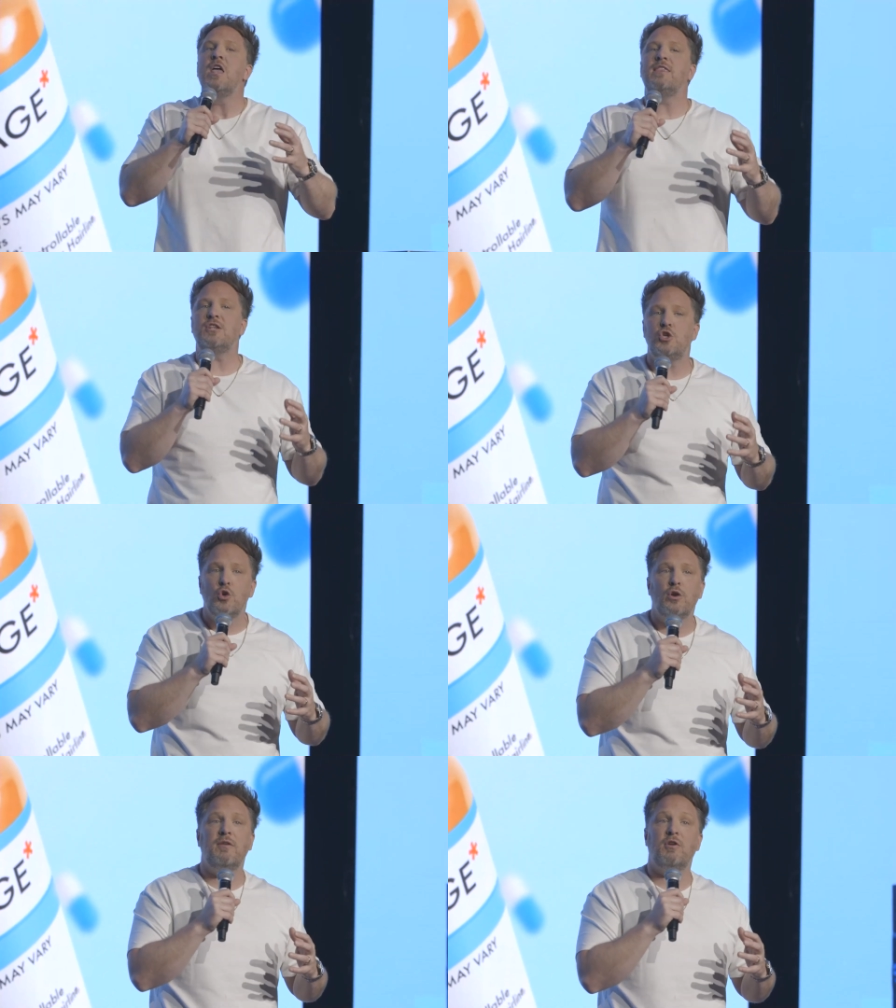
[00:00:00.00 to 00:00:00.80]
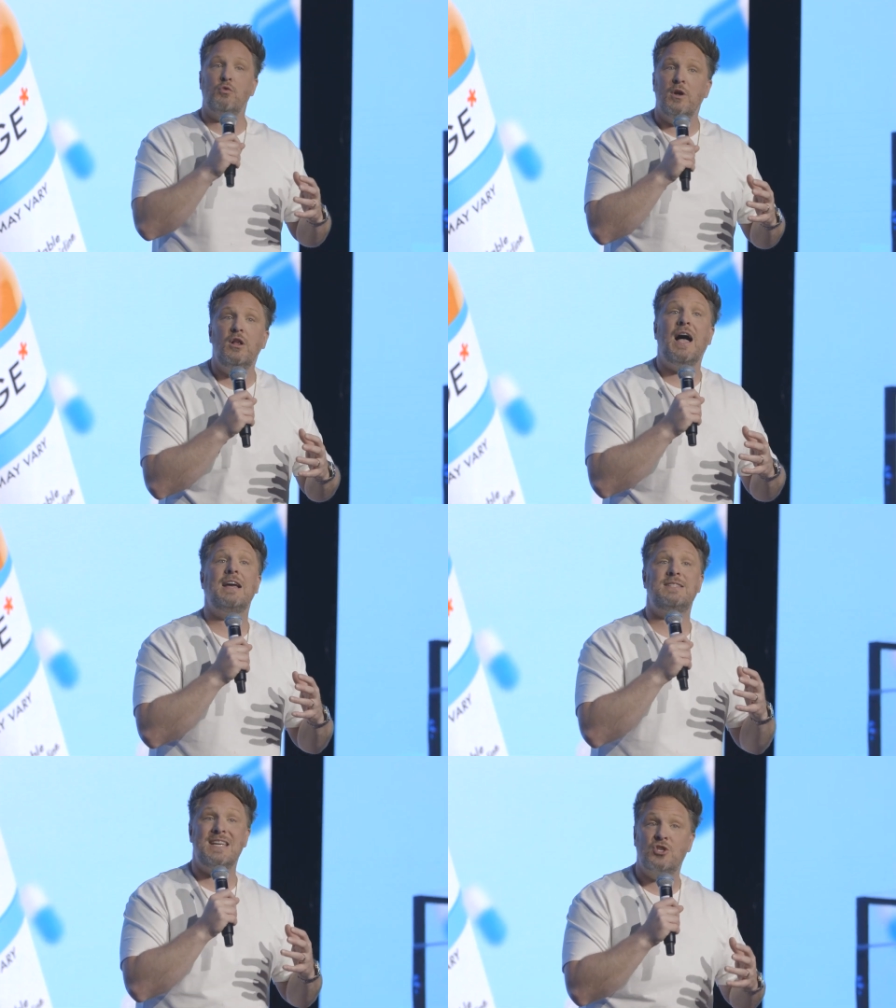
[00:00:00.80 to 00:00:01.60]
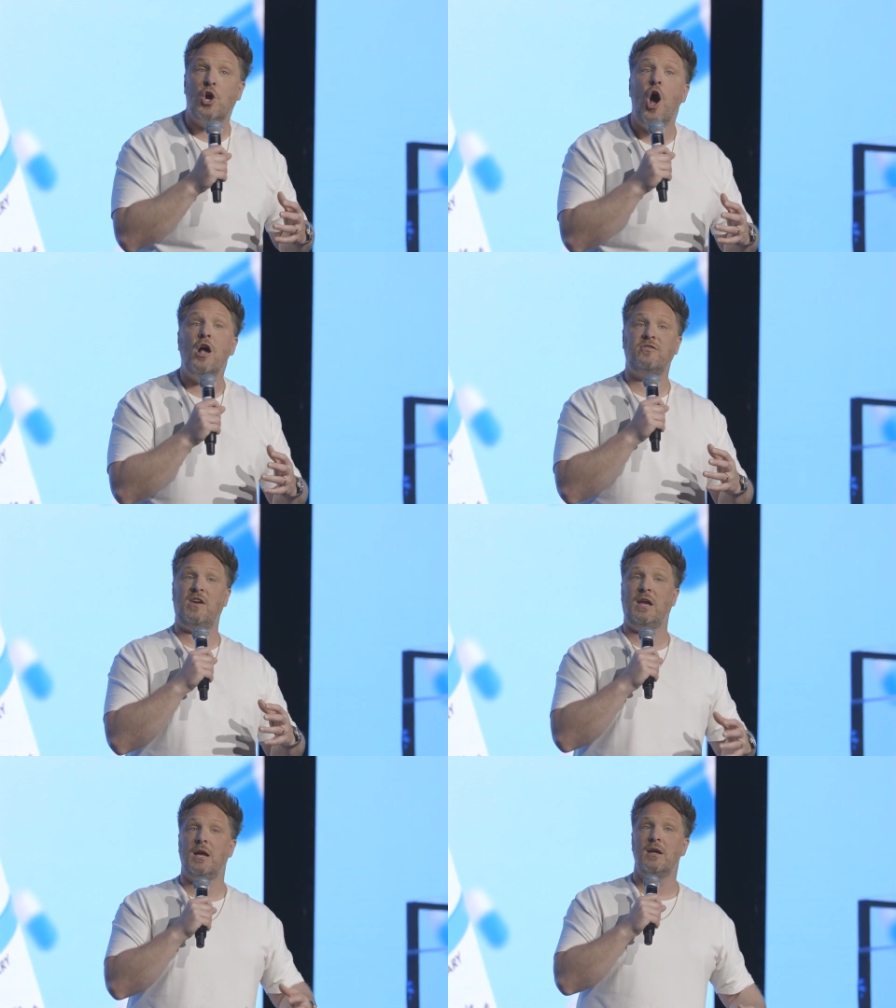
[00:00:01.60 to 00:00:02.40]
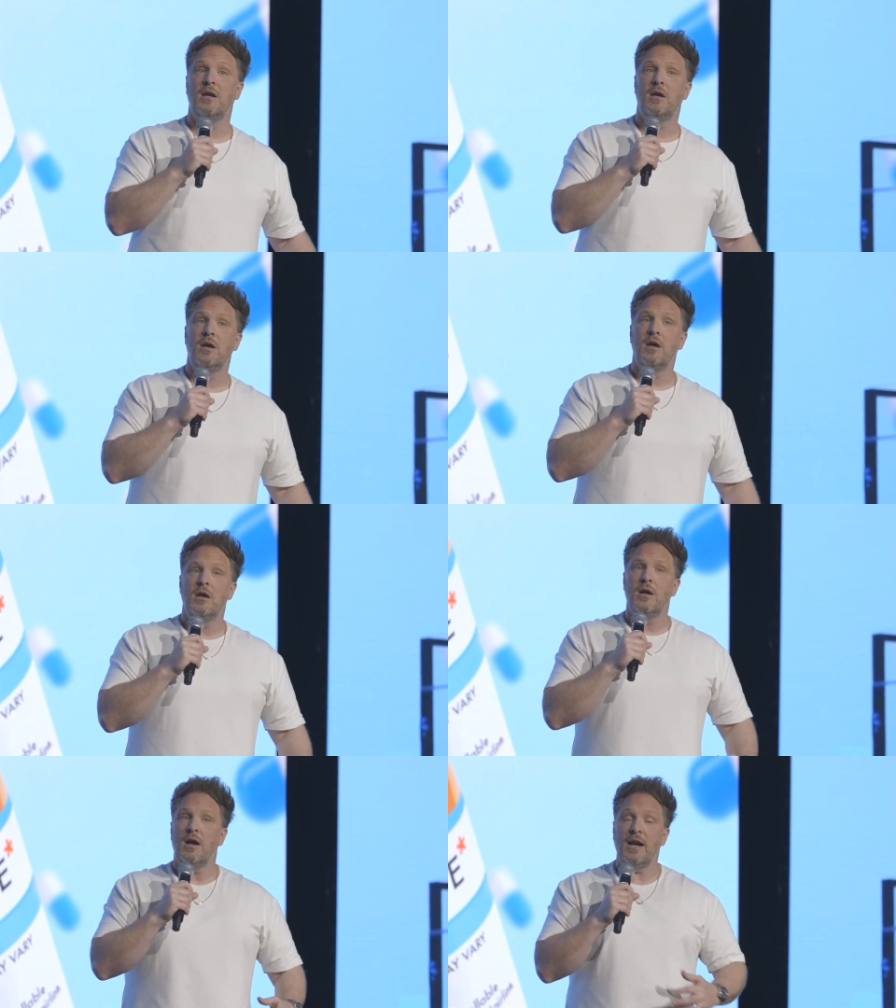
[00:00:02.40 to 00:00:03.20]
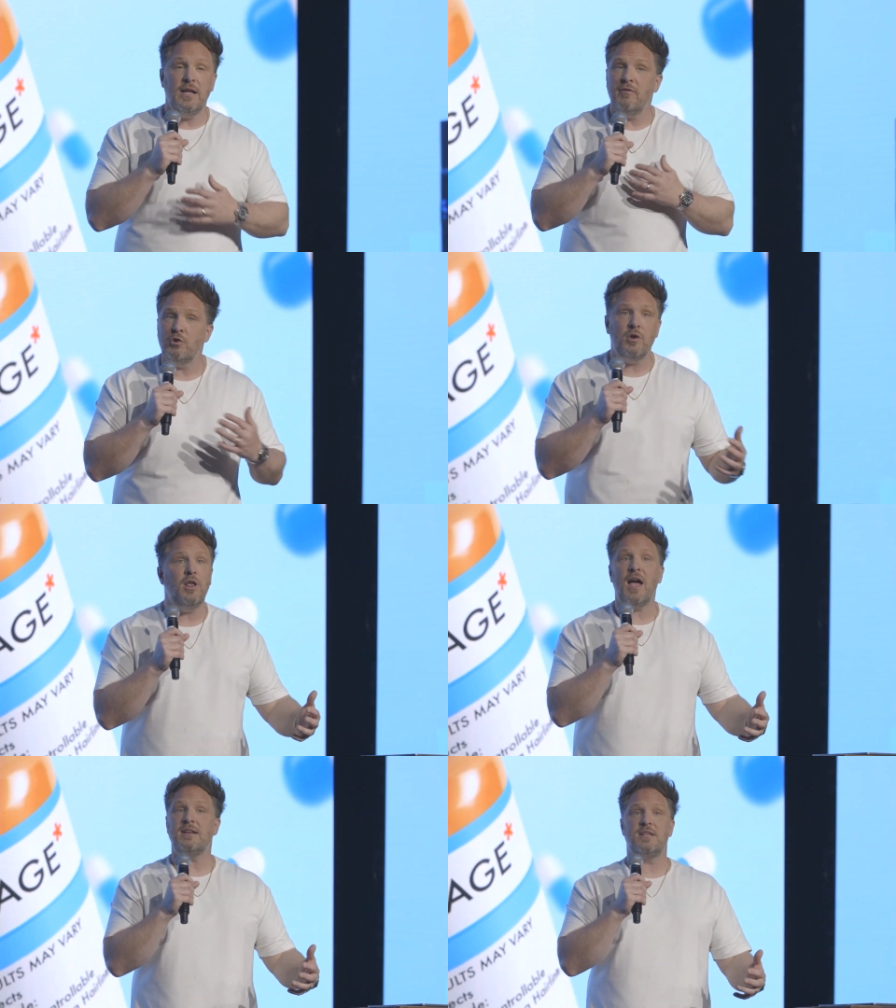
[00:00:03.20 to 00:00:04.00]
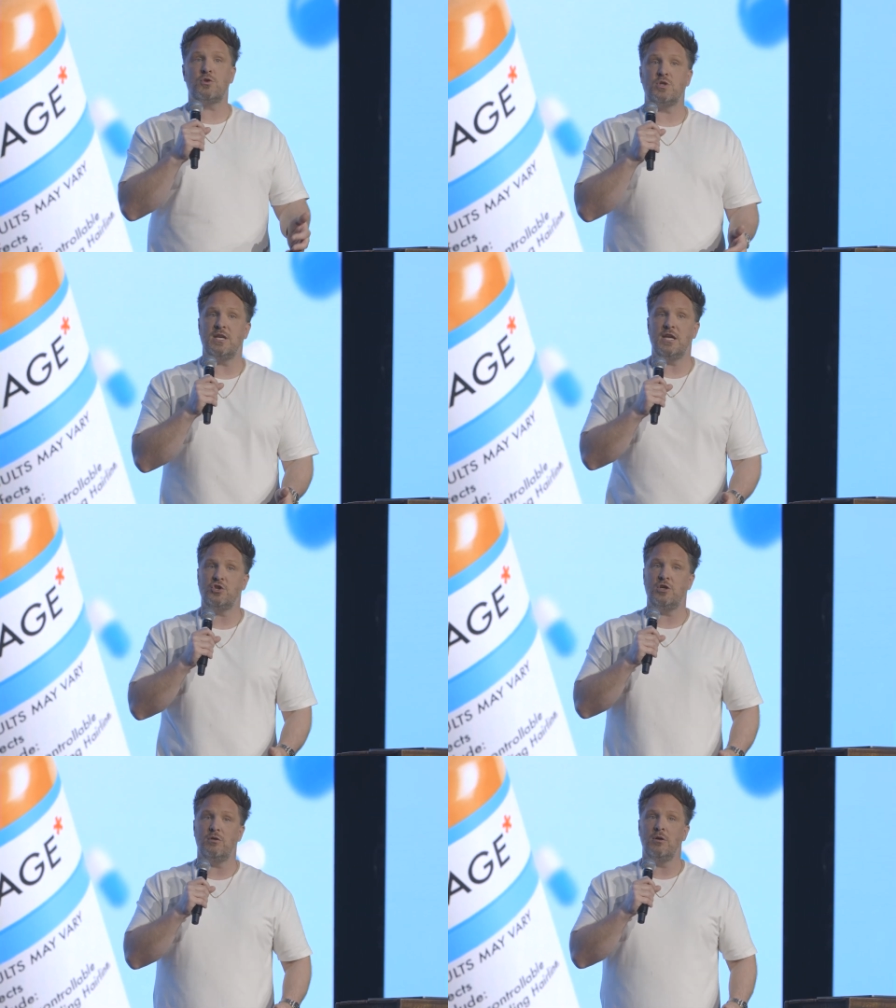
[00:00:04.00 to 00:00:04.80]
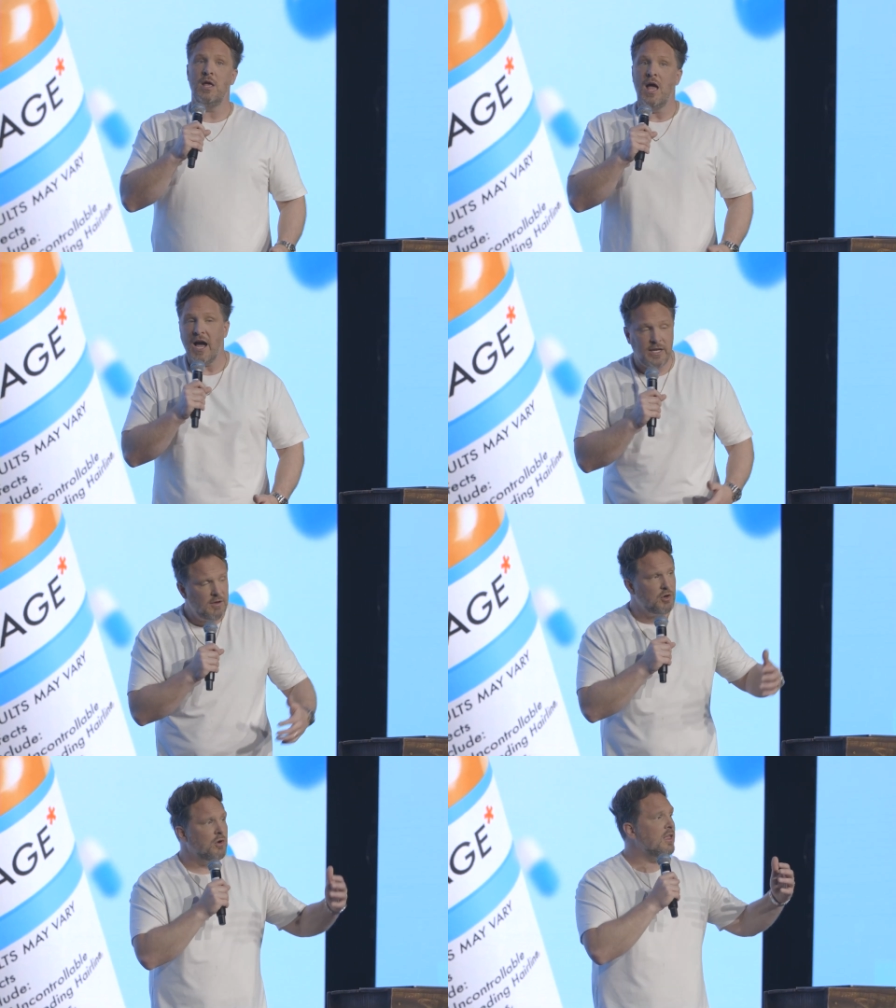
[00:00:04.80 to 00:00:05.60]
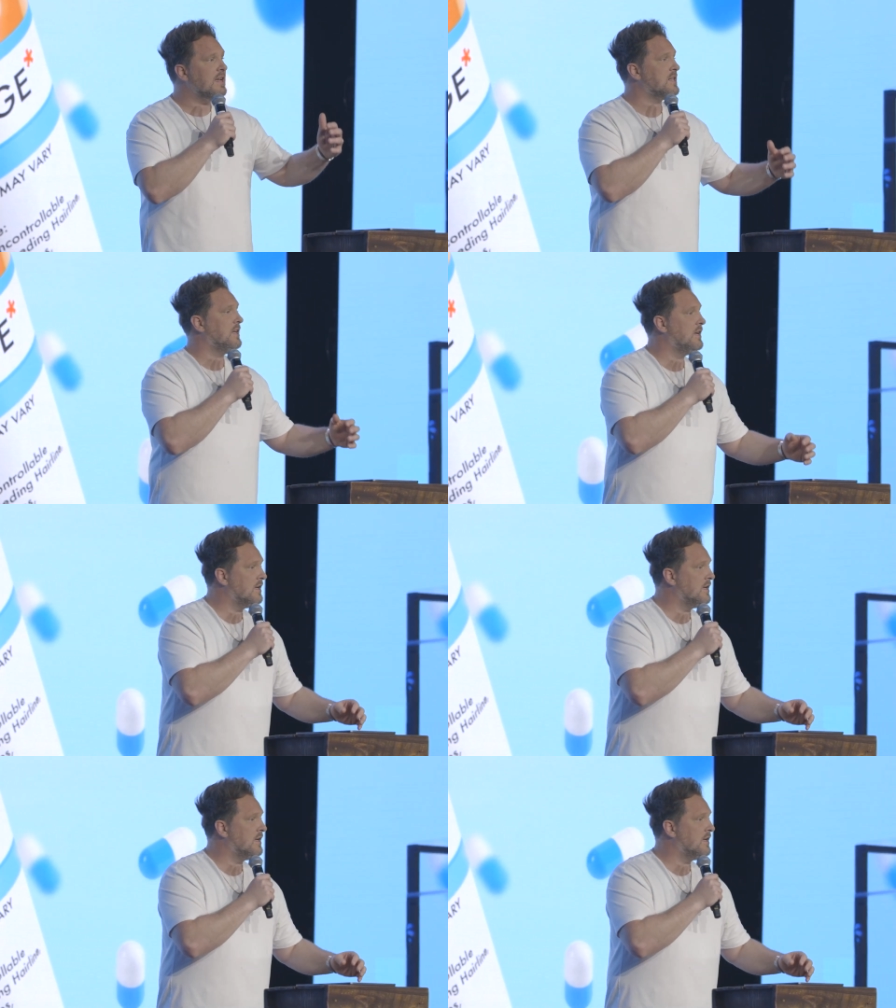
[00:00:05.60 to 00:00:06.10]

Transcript: that you don't even realize it's causing. I didn't even realize this was an issue. I didn't even realize I needed to